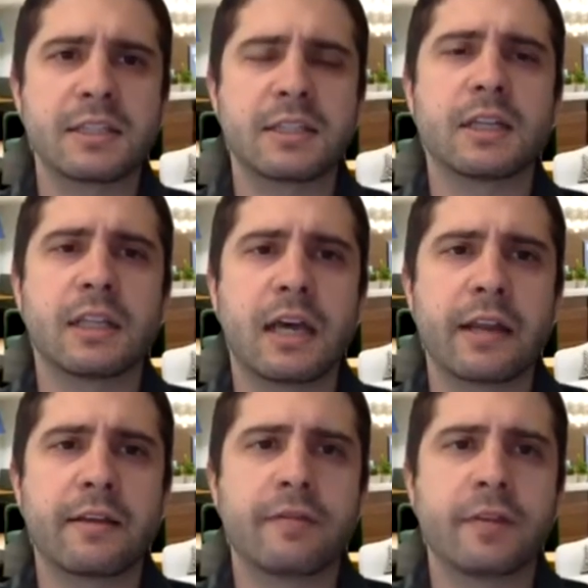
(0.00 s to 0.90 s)
seeing a lot
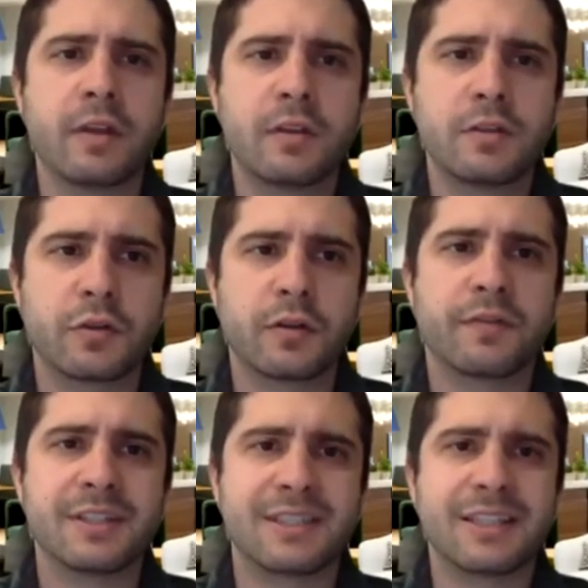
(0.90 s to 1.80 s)
of sort of
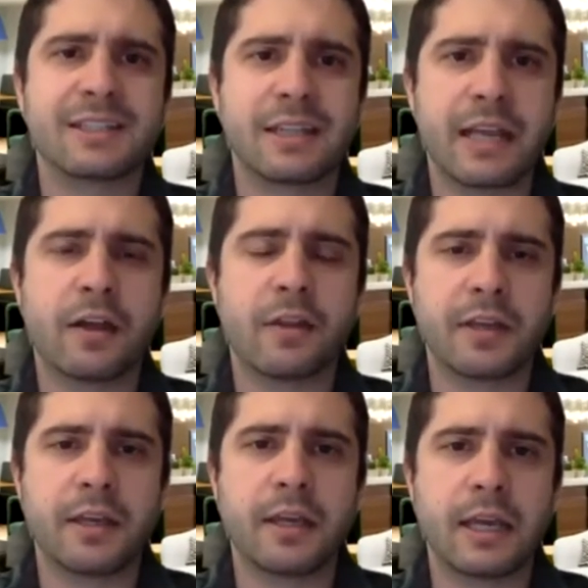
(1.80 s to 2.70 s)
consistent,
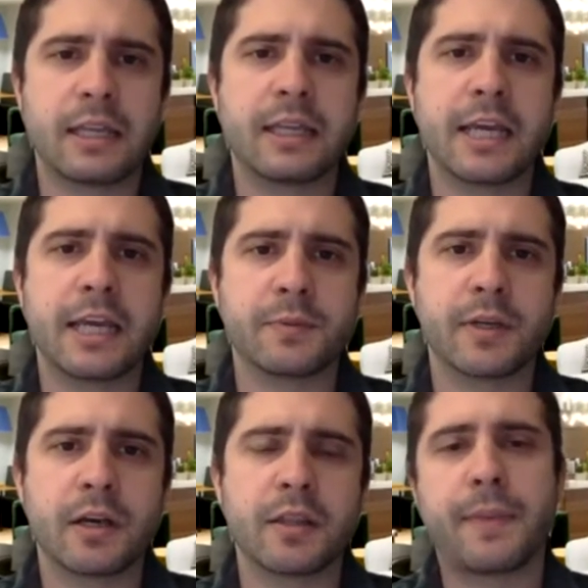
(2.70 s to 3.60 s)
healthy engagement
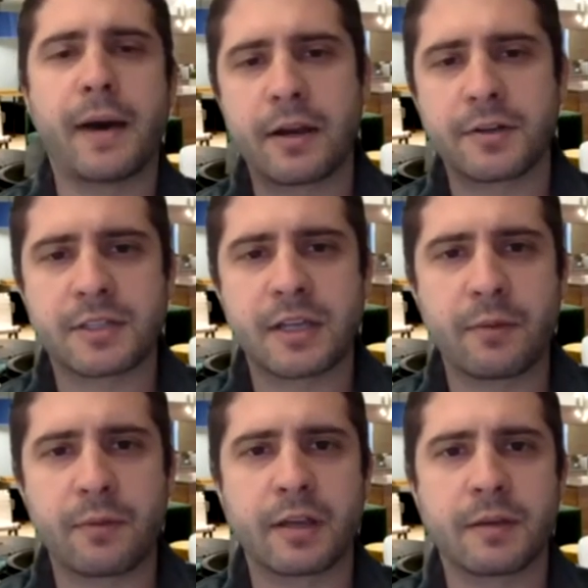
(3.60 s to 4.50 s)
on the buyer side
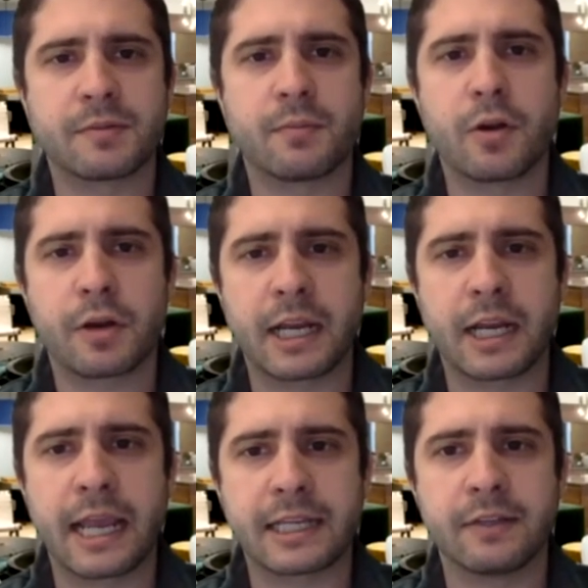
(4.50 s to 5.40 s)
when it comes to marketing
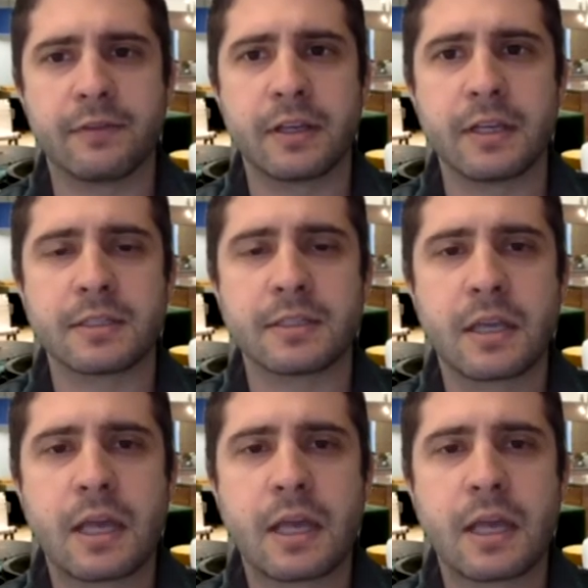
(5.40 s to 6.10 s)
activities,